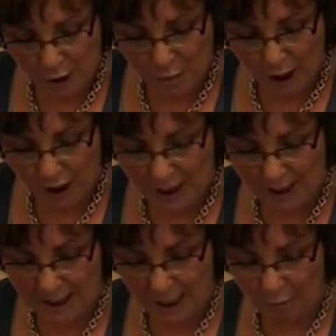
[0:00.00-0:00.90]
this
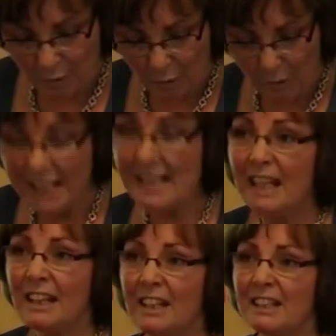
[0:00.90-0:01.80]
project, we
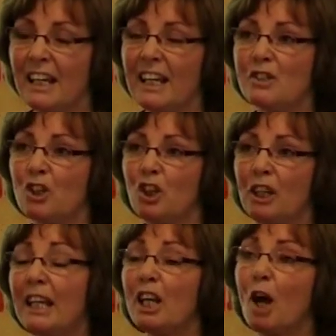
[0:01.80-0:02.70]
see that as a
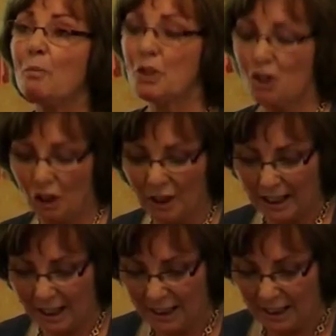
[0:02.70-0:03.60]
unique
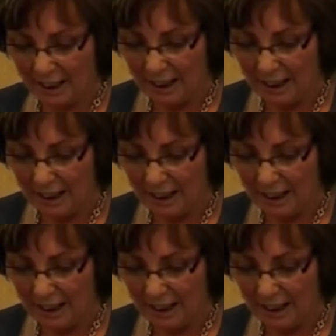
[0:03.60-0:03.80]
opportunity